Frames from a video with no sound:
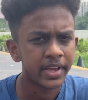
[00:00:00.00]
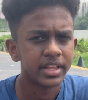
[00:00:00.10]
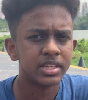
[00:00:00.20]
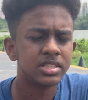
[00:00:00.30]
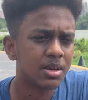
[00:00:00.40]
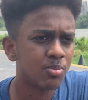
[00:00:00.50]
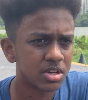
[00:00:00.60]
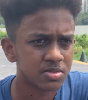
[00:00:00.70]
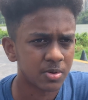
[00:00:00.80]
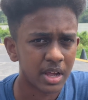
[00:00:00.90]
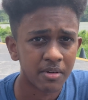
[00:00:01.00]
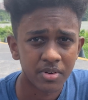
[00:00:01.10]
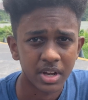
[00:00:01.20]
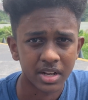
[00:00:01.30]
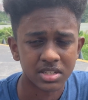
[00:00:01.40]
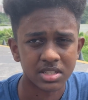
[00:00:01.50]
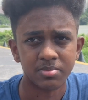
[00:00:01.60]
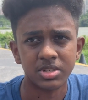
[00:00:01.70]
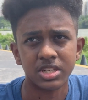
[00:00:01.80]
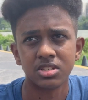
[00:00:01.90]
The same works for every other
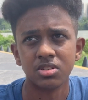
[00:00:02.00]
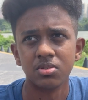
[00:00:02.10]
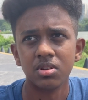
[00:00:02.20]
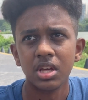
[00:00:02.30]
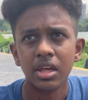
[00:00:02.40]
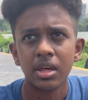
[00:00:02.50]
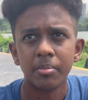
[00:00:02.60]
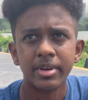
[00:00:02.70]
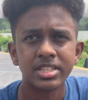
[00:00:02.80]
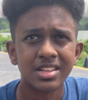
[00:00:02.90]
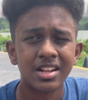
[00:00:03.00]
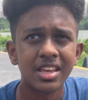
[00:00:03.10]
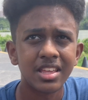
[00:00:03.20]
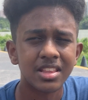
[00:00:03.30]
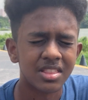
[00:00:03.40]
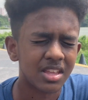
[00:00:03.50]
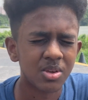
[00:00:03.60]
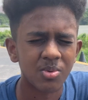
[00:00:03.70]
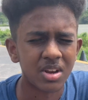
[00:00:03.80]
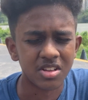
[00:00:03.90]
subject. So basically the thing
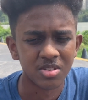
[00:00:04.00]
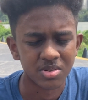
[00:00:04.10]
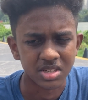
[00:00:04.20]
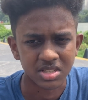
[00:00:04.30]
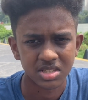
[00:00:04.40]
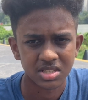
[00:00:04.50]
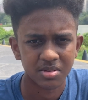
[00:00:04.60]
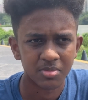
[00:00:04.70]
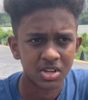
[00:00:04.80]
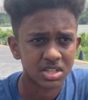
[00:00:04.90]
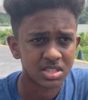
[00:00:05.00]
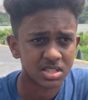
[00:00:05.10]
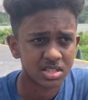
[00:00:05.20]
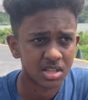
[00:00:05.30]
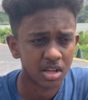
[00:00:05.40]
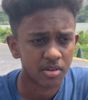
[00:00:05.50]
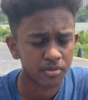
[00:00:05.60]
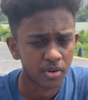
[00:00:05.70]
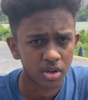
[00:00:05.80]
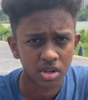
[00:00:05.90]
you want to do is, because
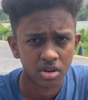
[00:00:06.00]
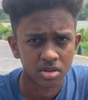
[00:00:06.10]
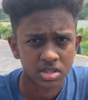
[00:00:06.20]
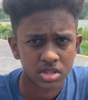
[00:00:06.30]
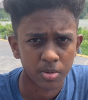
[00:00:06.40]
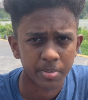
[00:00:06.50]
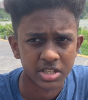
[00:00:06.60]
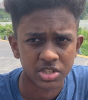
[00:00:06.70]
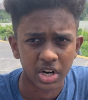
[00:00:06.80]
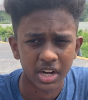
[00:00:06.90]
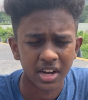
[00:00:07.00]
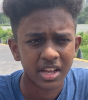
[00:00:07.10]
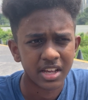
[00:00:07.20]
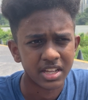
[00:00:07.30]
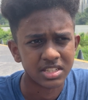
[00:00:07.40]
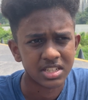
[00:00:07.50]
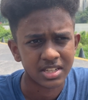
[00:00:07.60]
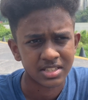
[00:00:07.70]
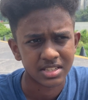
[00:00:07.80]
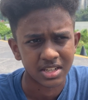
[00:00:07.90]
for your topics, right, it's
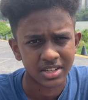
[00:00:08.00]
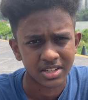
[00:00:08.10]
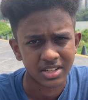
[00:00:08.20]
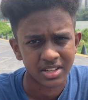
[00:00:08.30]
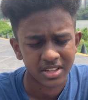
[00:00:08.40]
just a